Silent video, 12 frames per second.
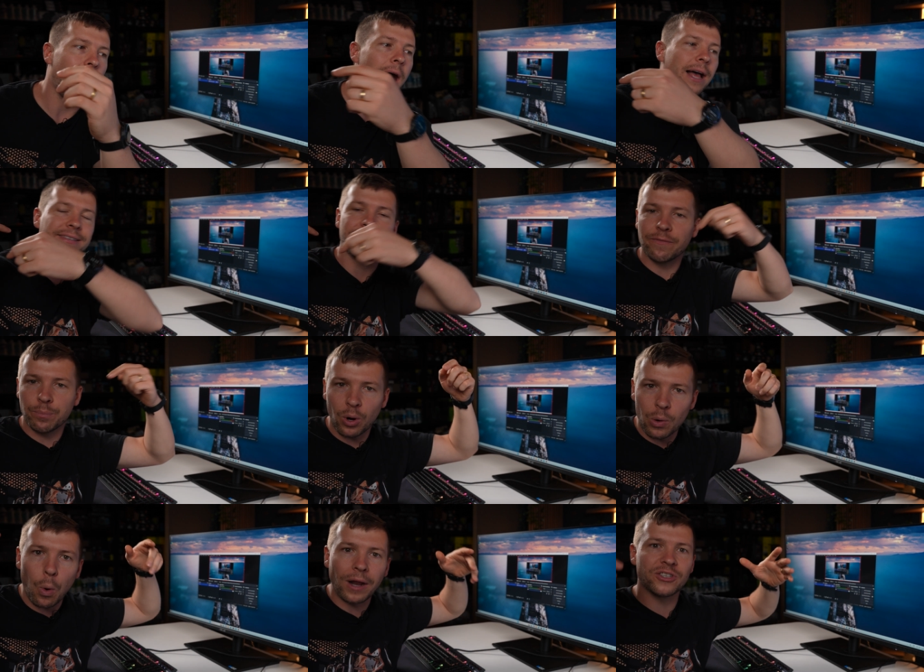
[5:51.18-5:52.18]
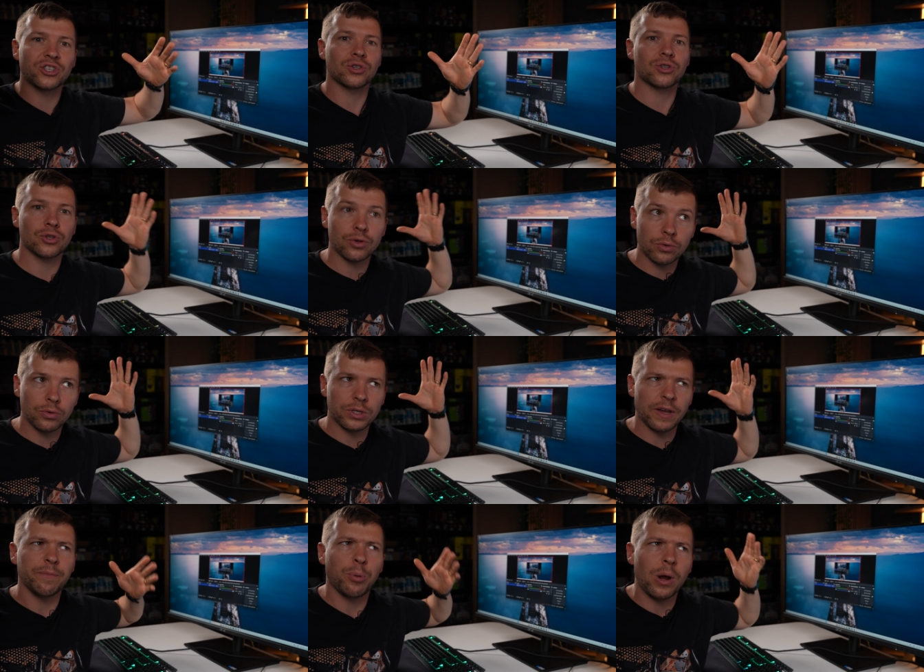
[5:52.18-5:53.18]
uh, seven point
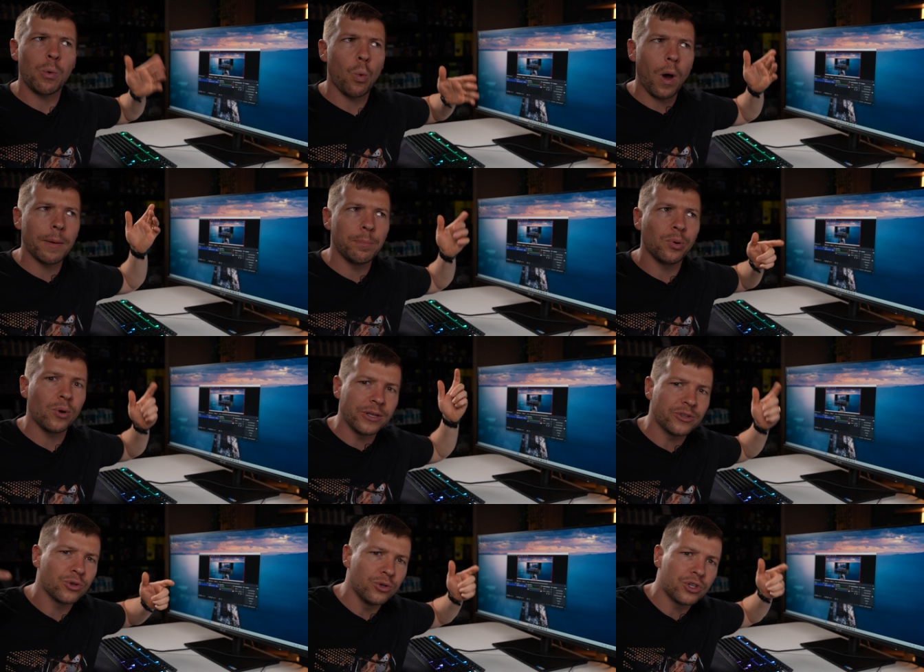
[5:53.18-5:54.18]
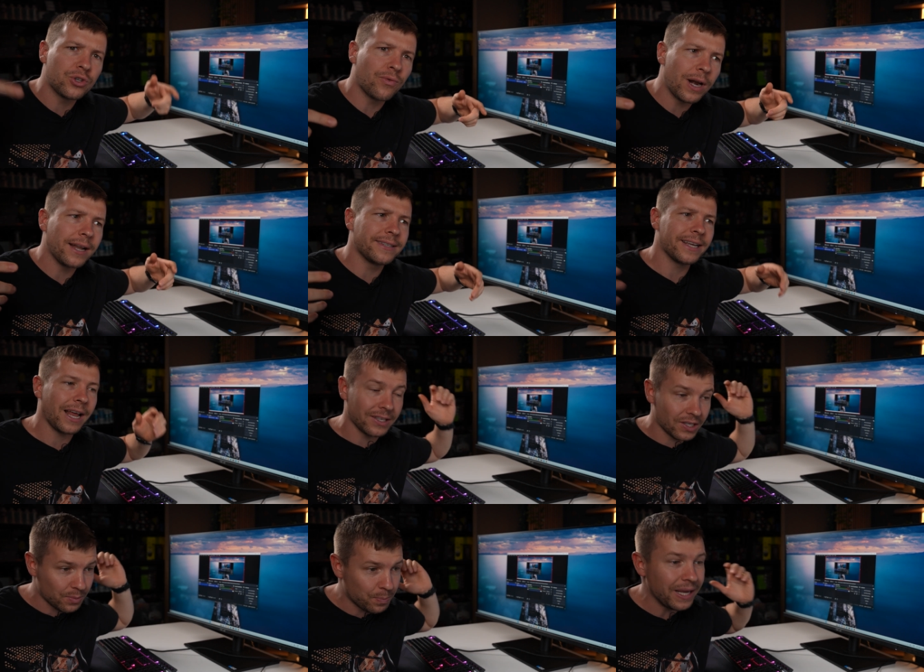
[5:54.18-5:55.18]
one point two surround sound
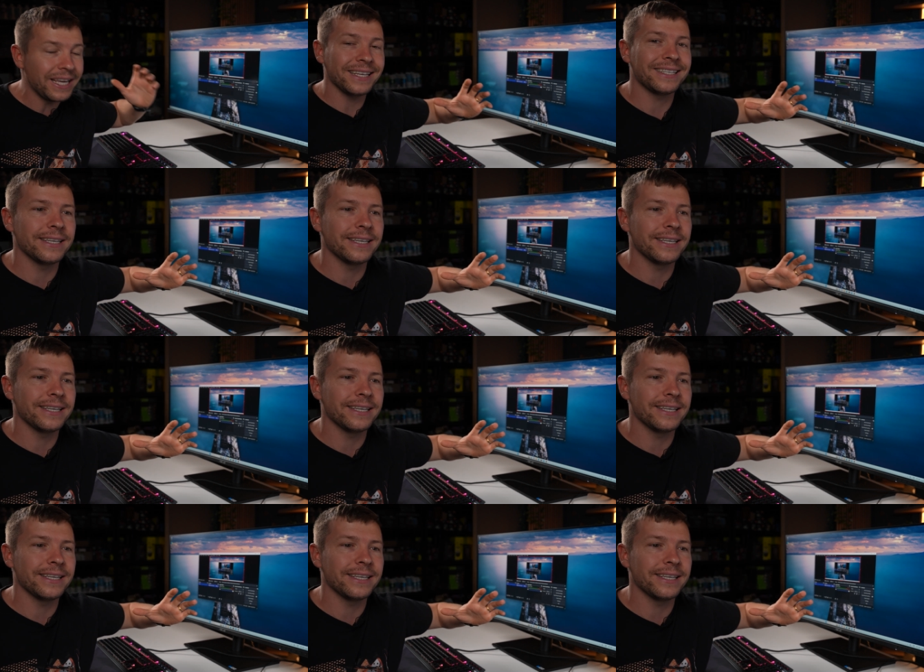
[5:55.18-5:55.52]
speaker